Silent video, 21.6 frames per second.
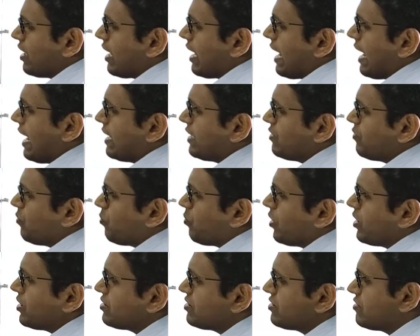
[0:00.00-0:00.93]
and
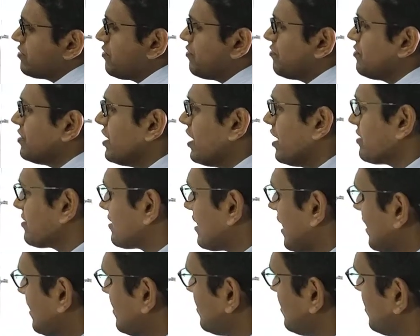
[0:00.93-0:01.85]
once we
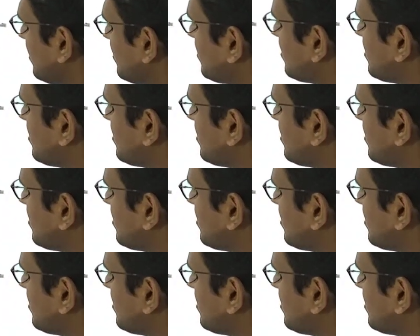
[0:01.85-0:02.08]
assign this